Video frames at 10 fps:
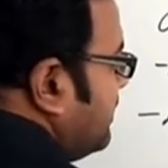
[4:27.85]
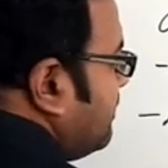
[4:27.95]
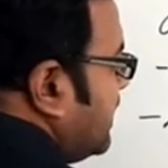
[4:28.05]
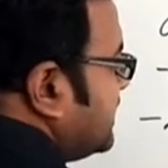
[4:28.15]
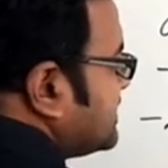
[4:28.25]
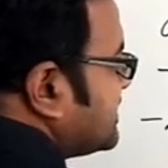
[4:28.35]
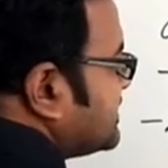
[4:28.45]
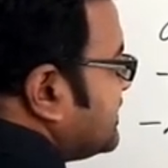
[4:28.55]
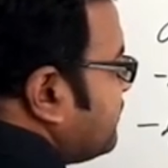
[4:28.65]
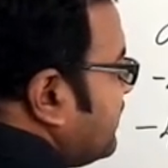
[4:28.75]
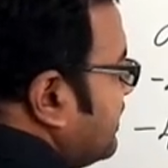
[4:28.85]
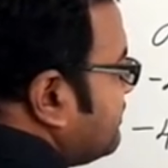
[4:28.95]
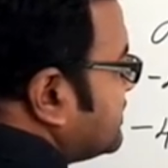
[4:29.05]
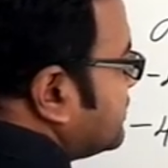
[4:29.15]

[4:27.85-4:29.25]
Minus 65 is